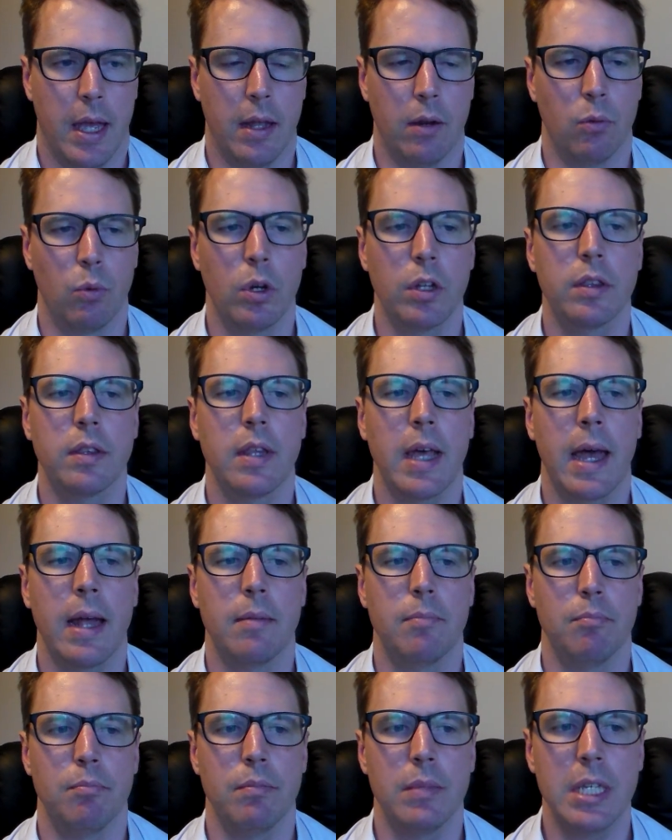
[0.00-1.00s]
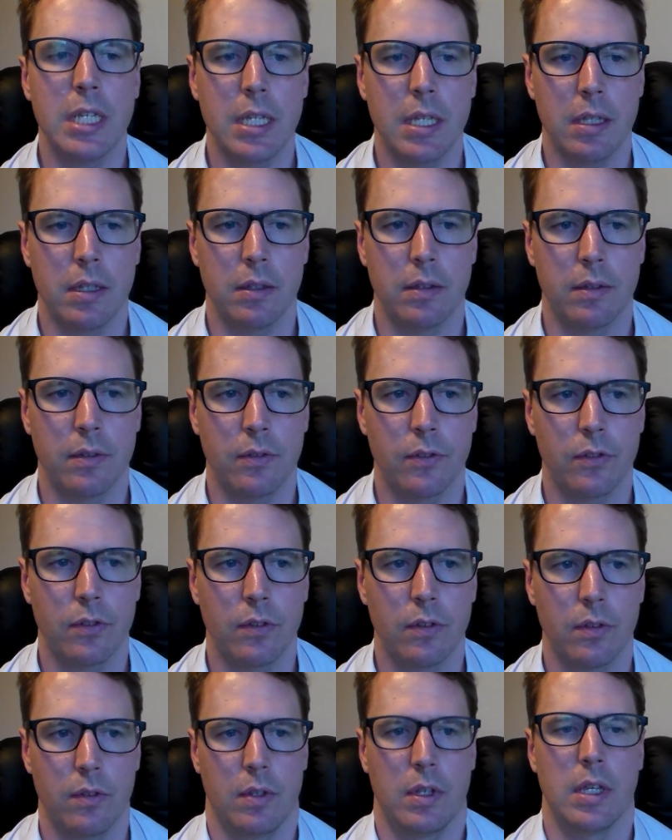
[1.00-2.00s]
And what that
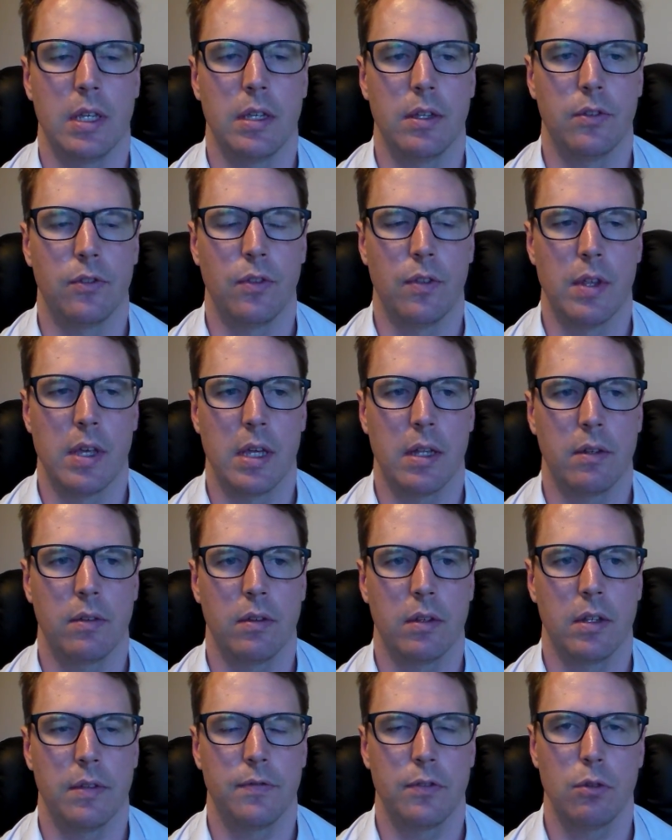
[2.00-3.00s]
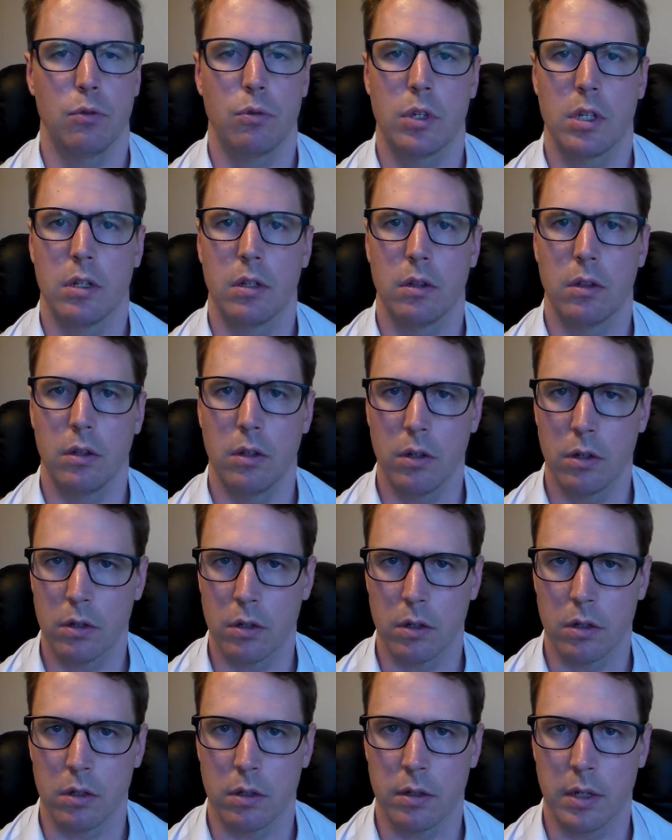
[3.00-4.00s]
means is that if you can
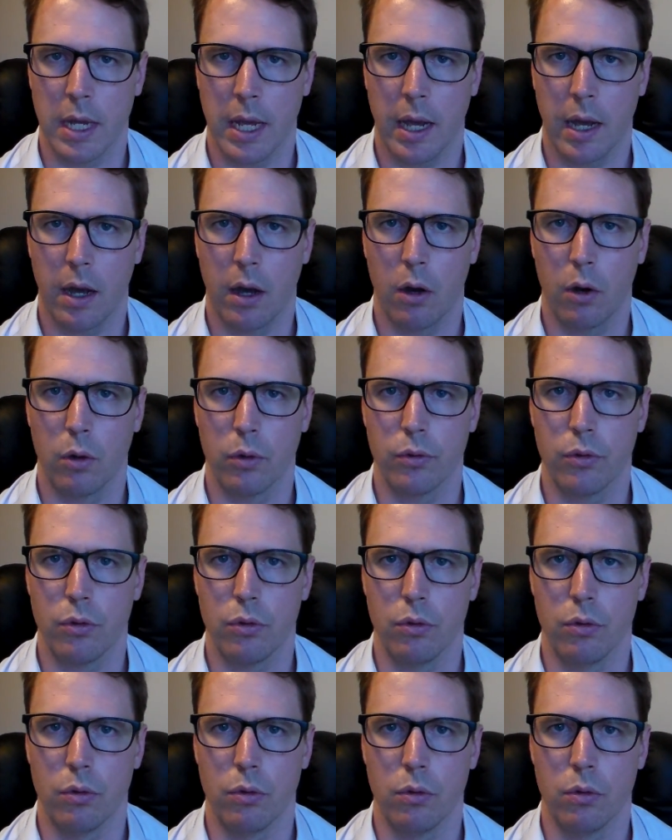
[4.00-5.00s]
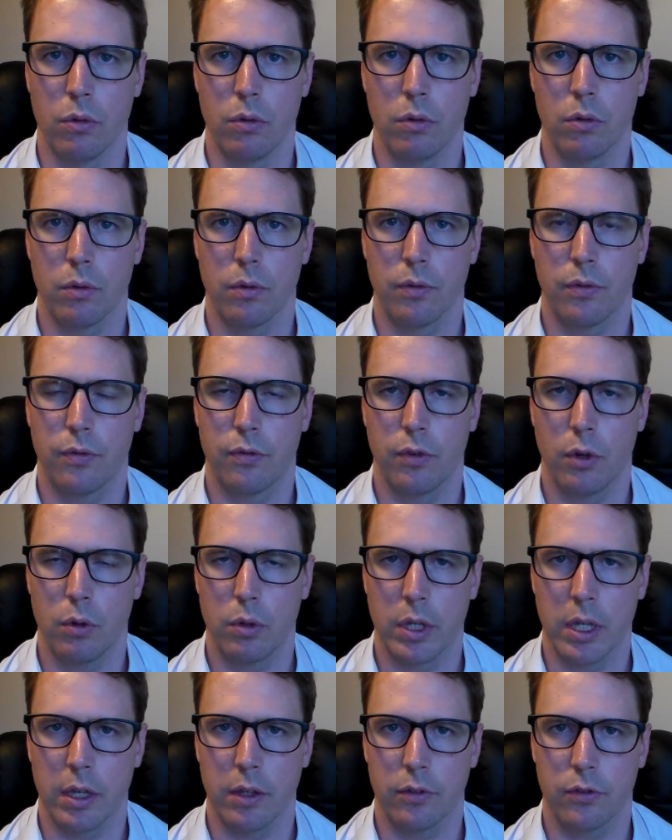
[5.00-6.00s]
learn how to
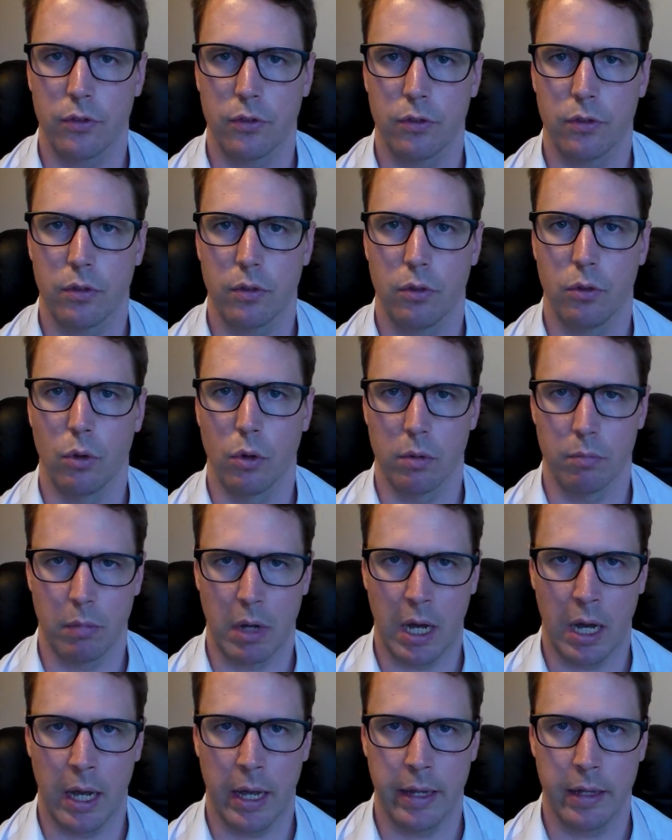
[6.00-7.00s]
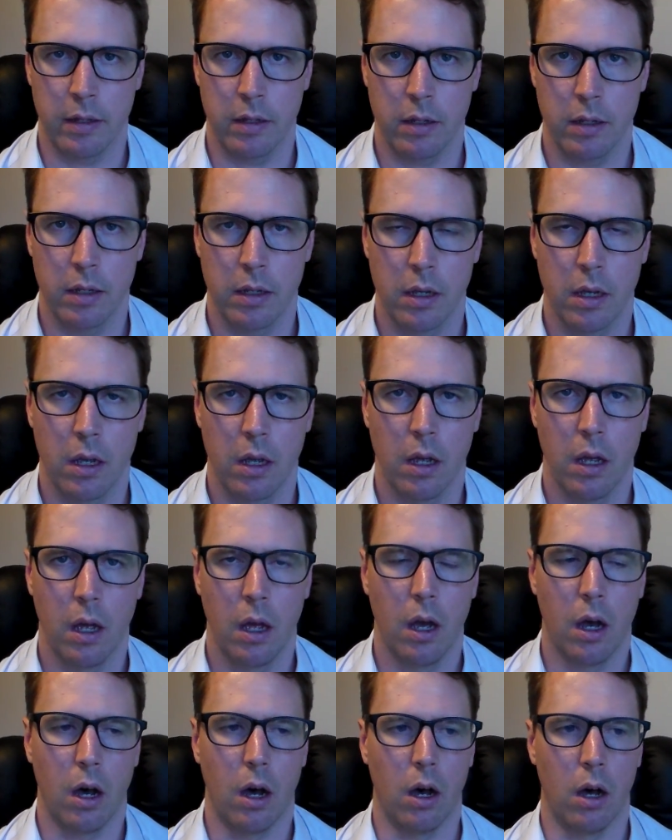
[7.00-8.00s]
focus your mind
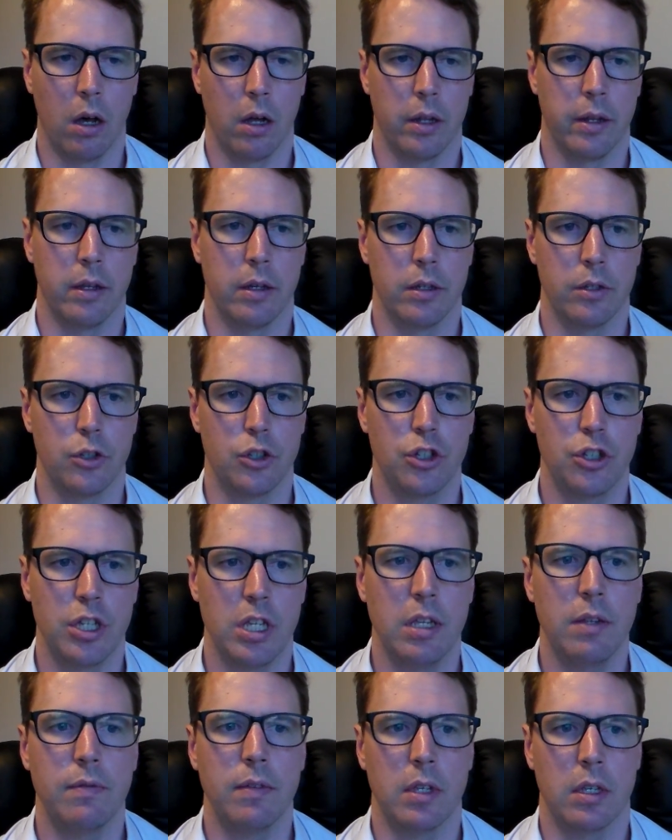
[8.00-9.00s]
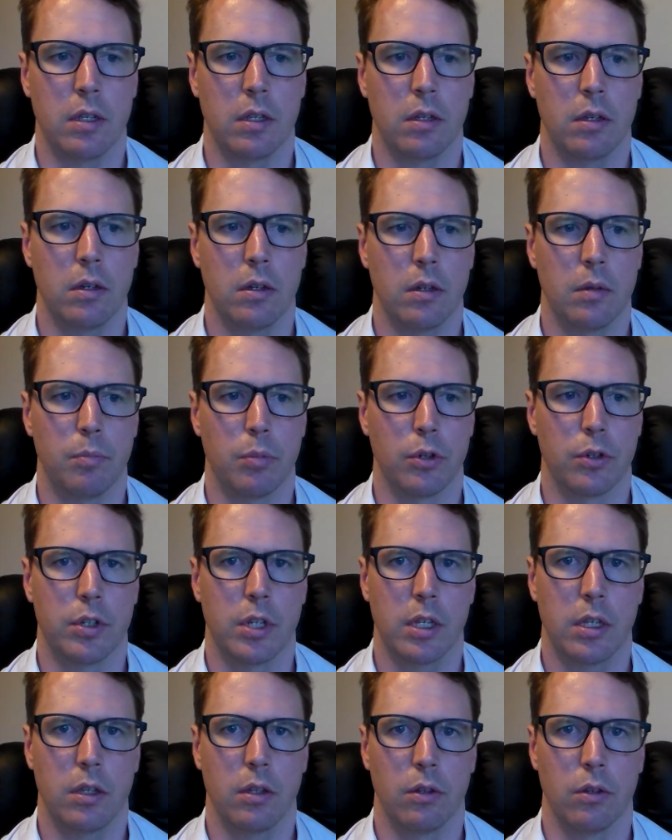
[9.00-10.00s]
on achieving a
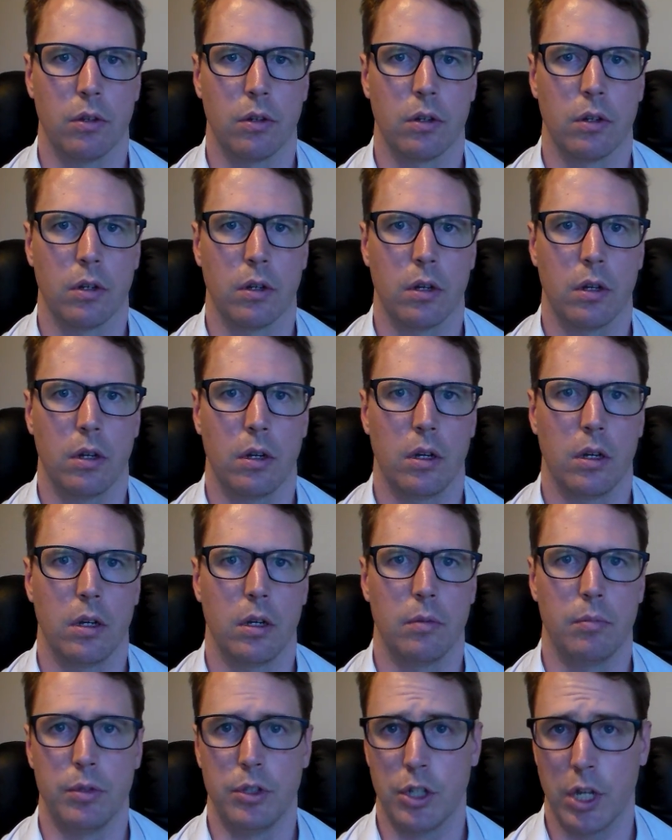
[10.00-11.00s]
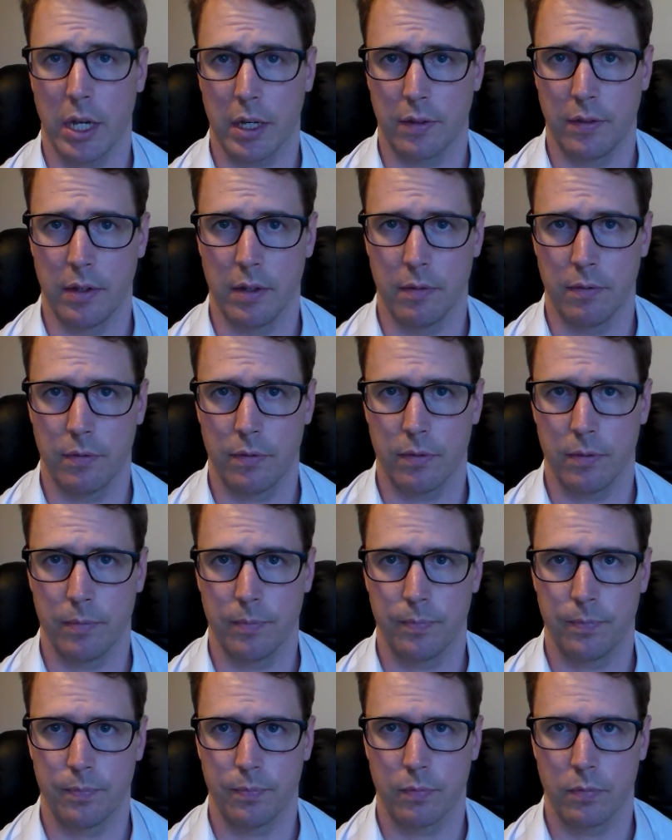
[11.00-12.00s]
particular objective,
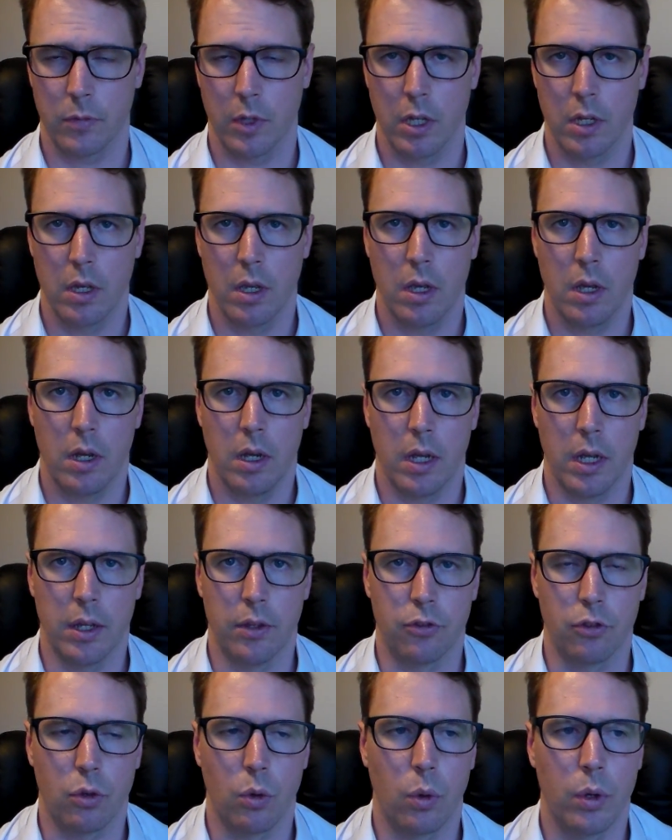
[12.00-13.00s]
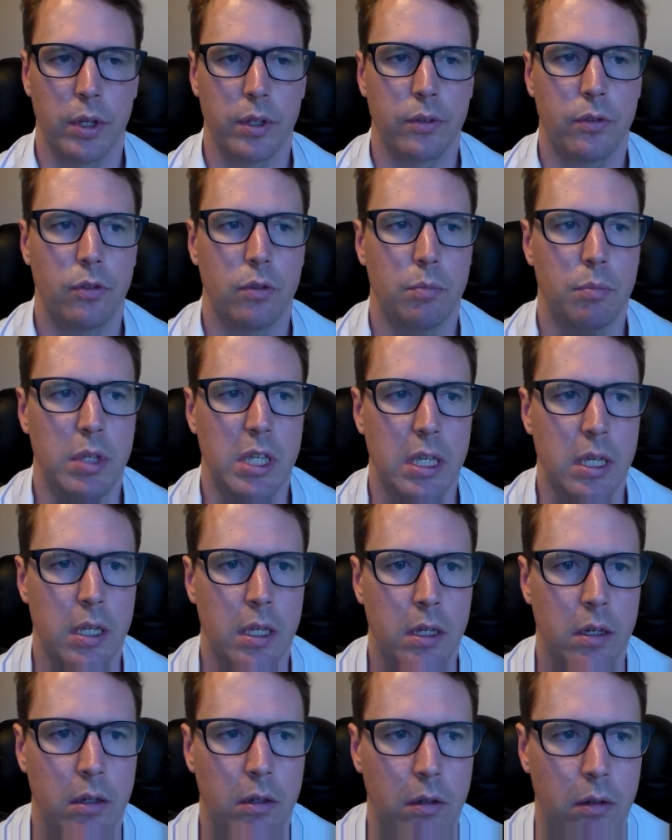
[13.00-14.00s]
it's going to
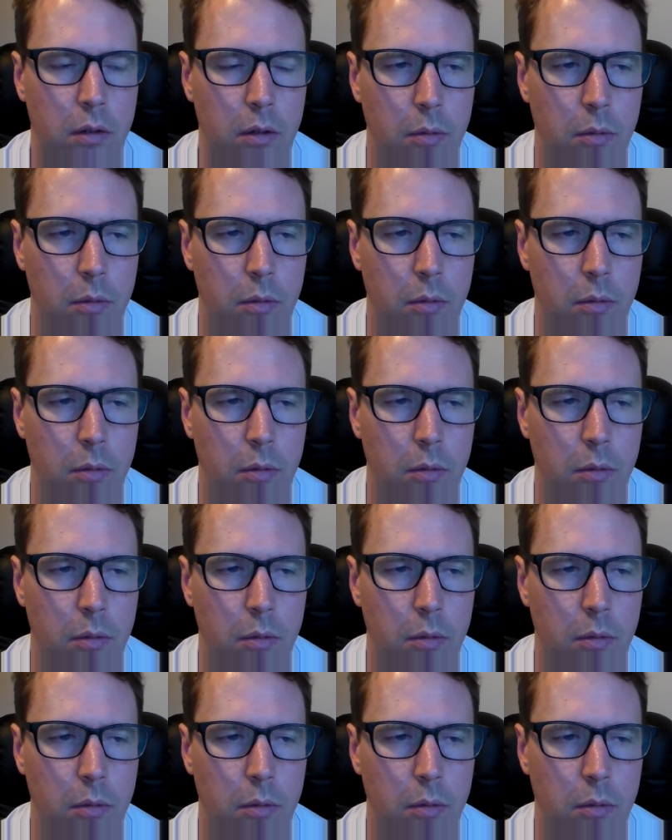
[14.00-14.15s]
be